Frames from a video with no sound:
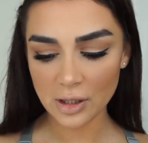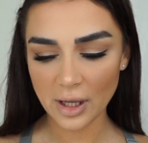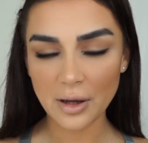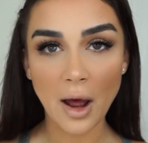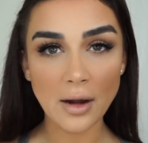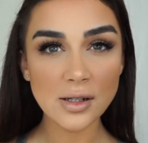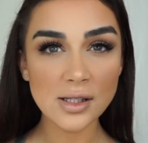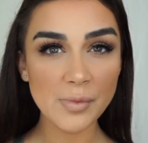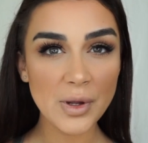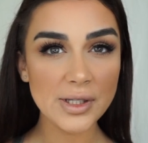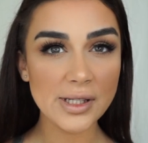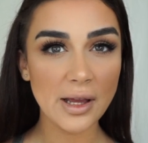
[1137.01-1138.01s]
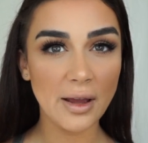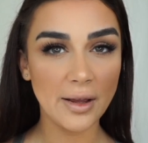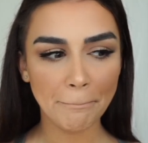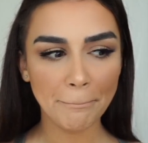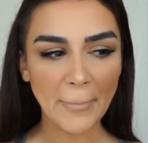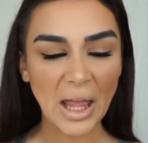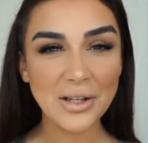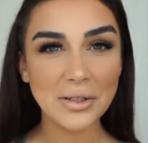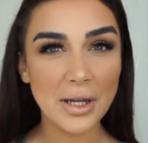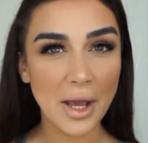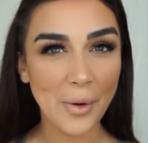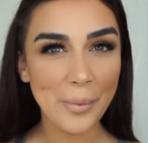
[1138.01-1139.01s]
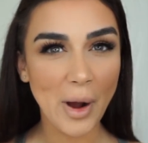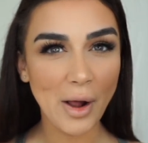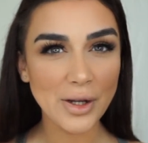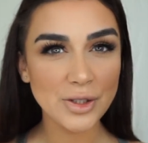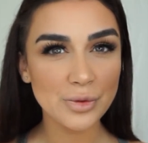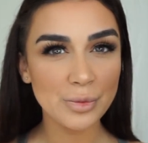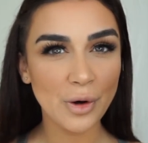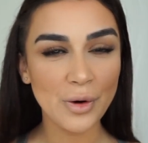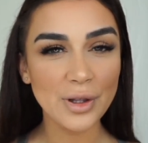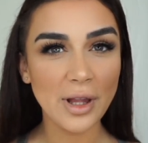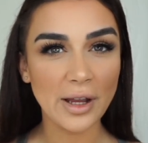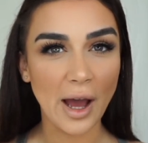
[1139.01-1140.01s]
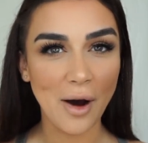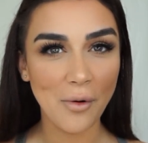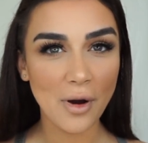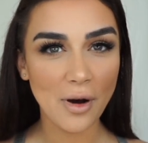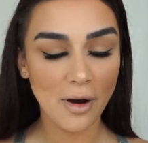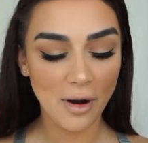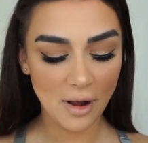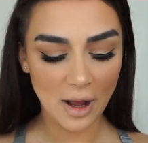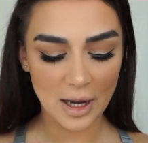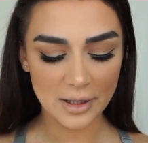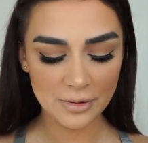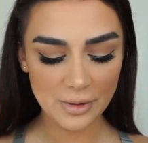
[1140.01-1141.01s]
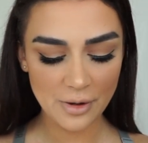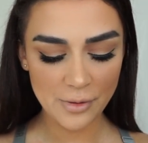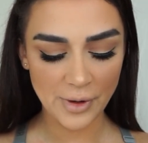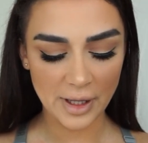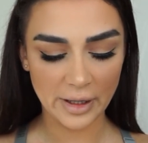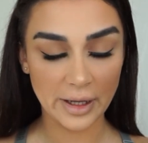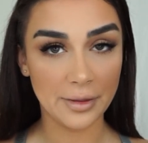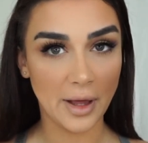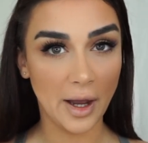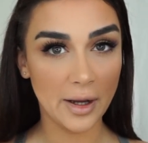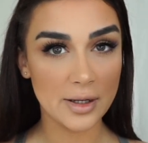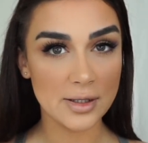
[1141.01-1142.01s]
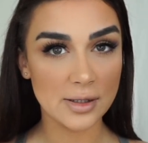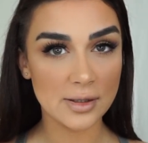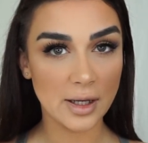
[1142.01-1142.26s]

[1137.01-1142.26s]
It kind of smells like nail polish or like alcohol. I don't know if I like that because it's